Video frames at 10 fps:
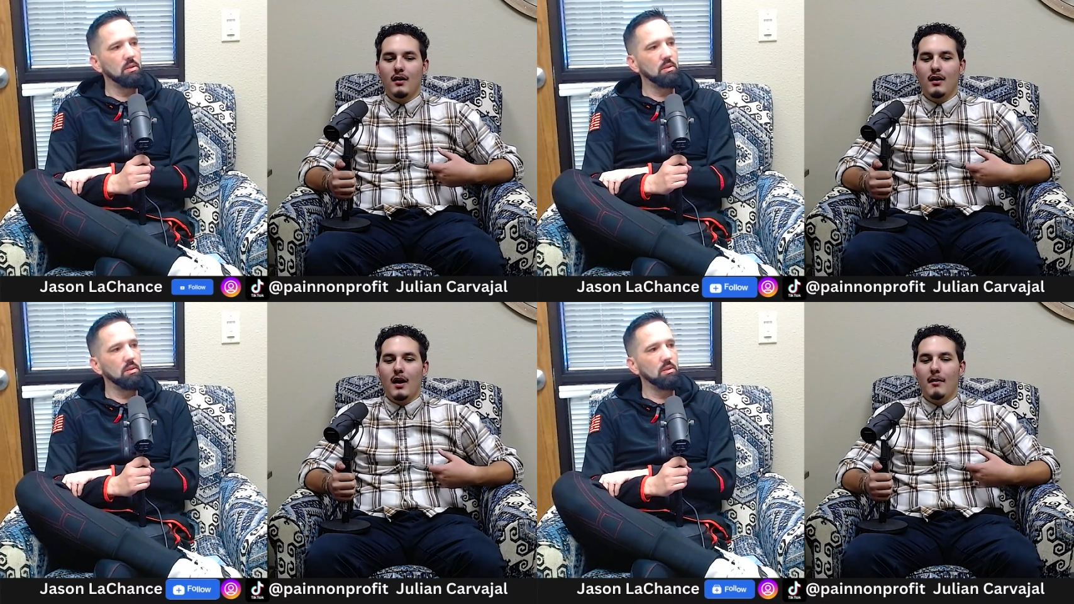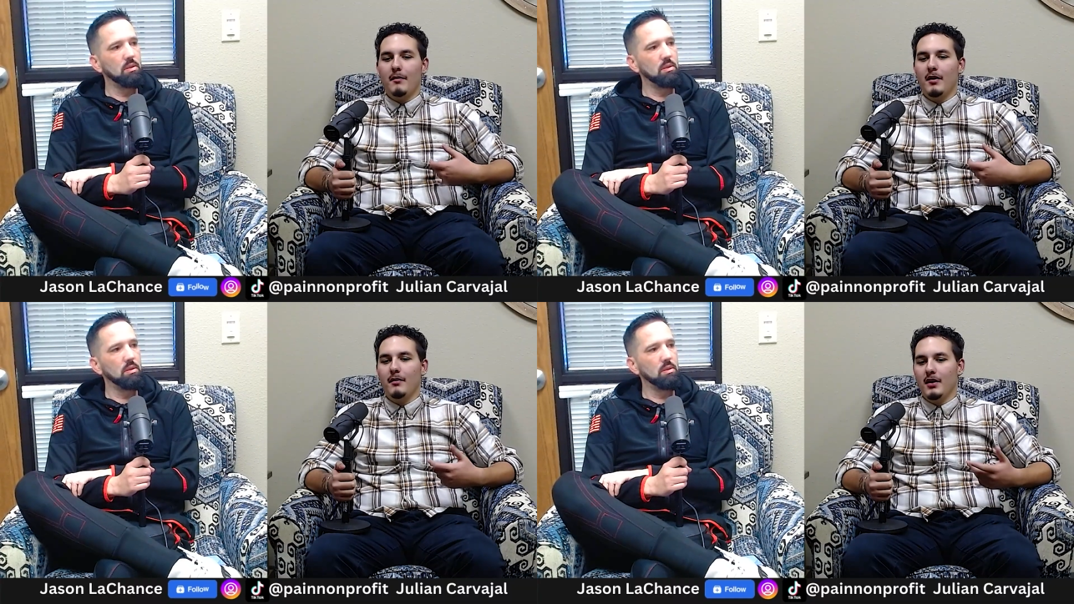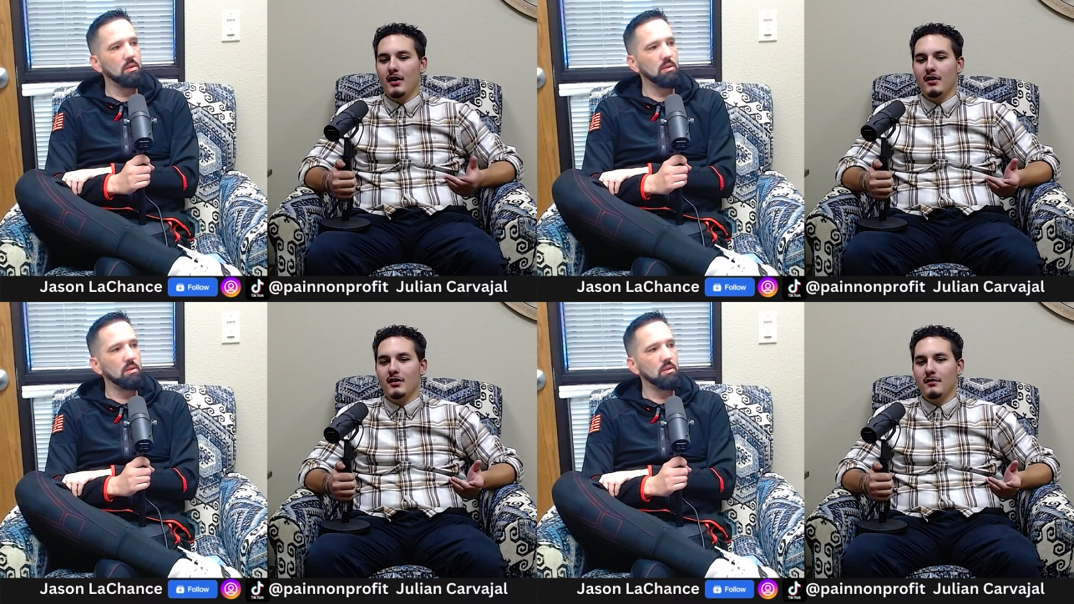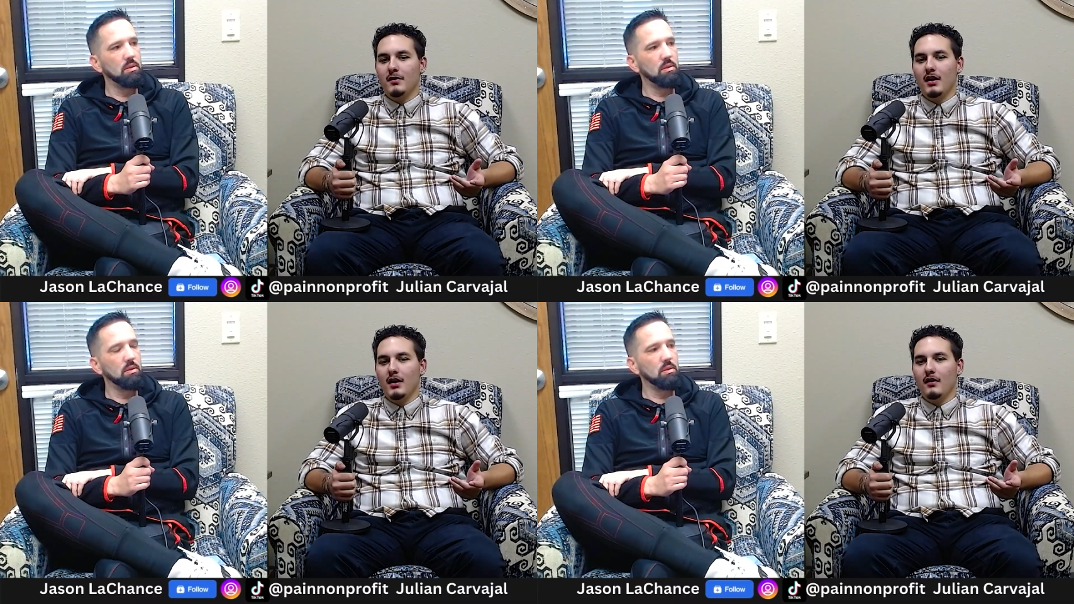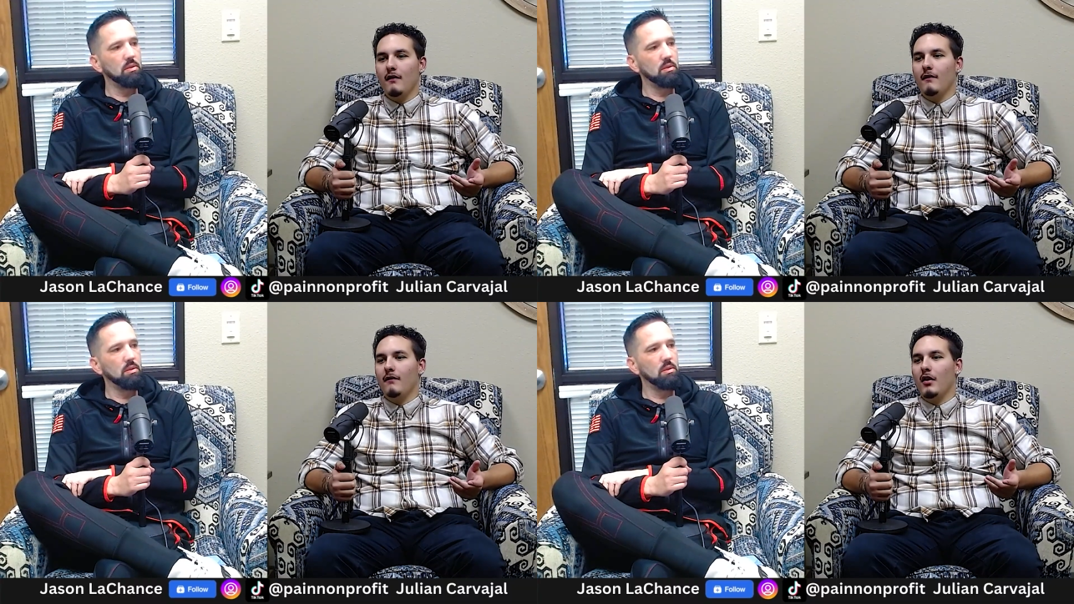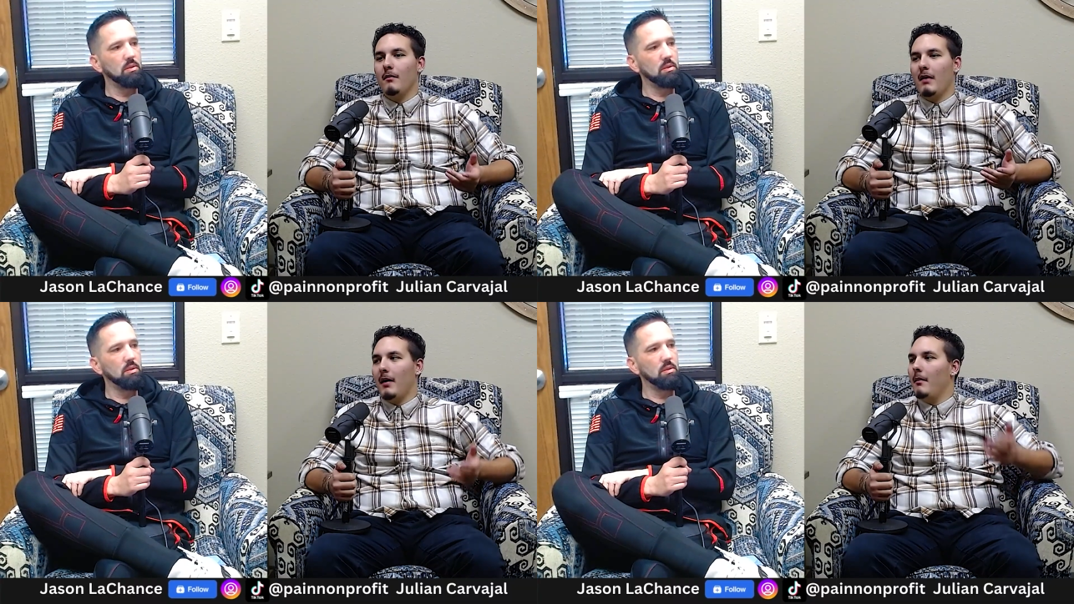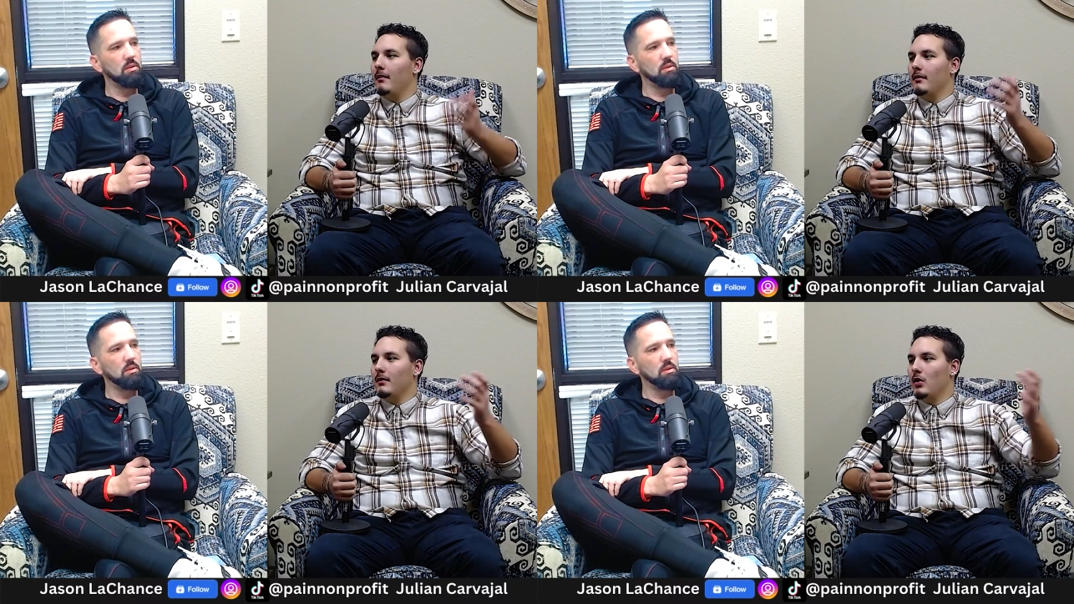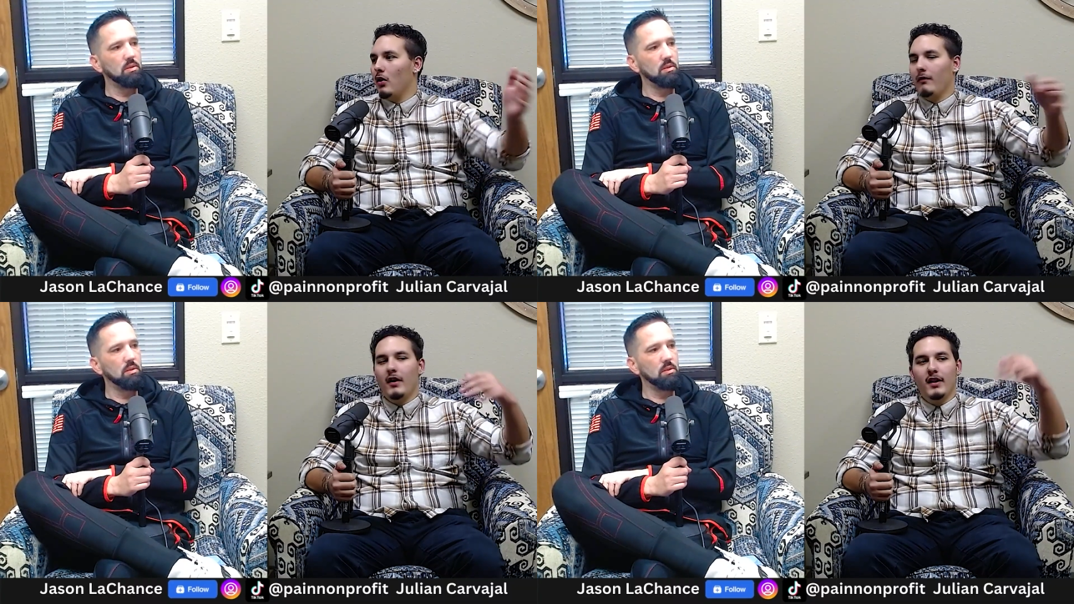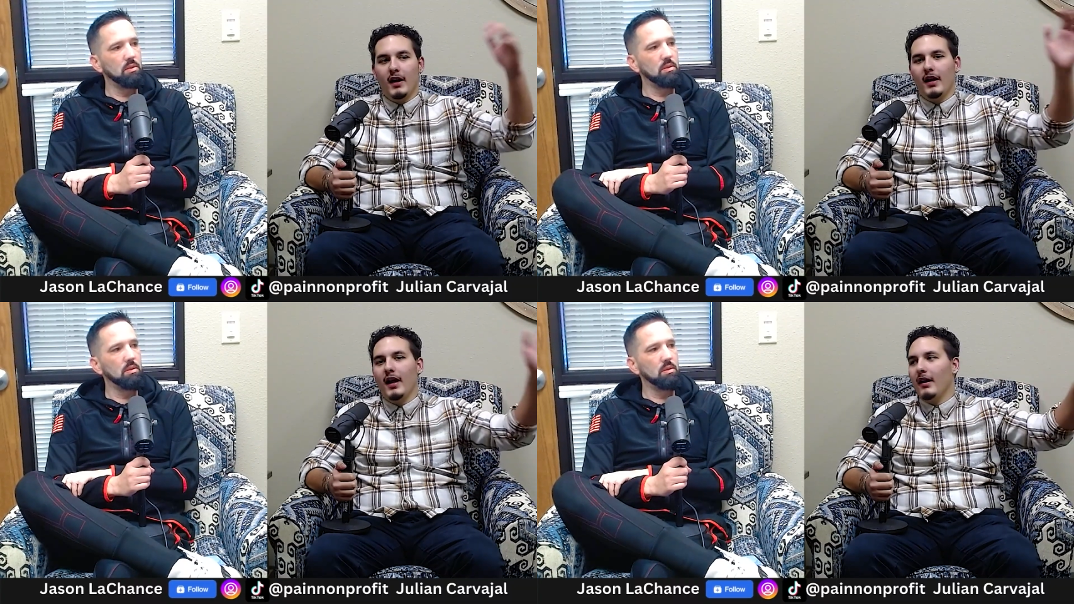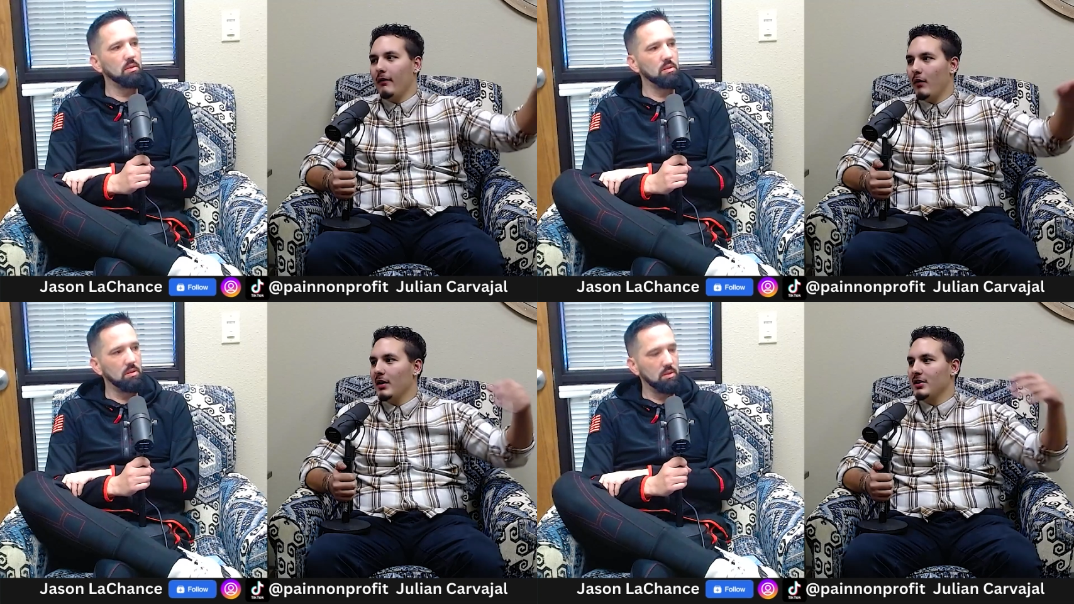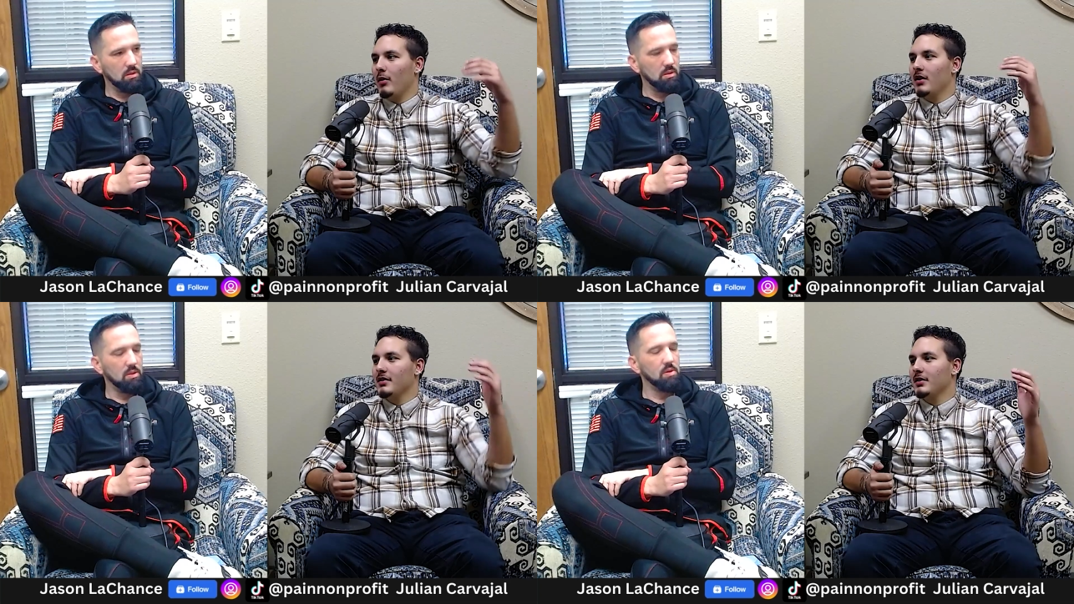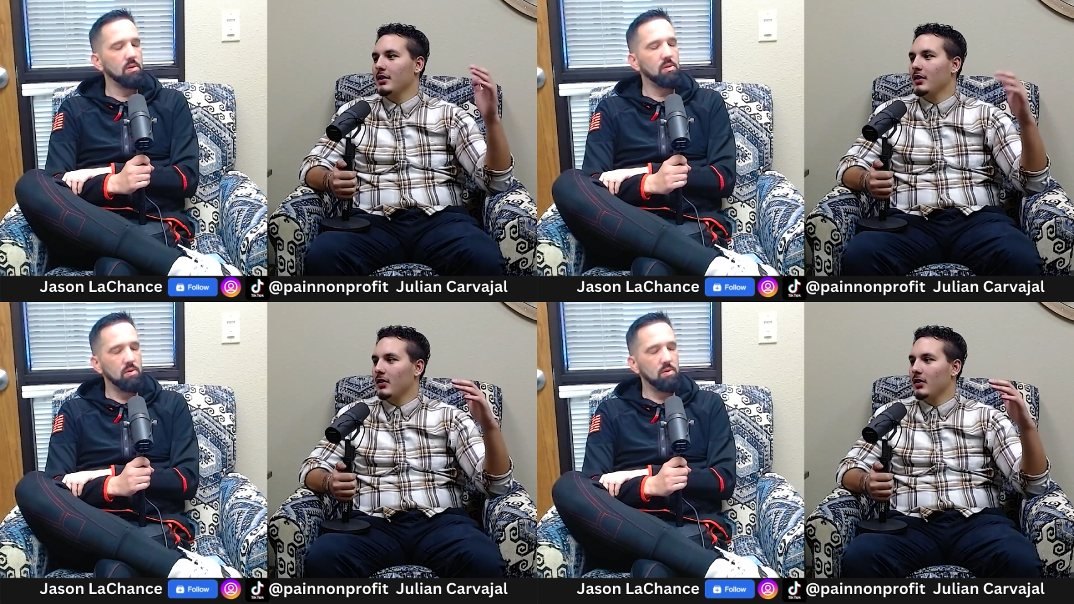Speaker 1: I might be able to hear something from my girlfriend that I can't hear from my sponsor or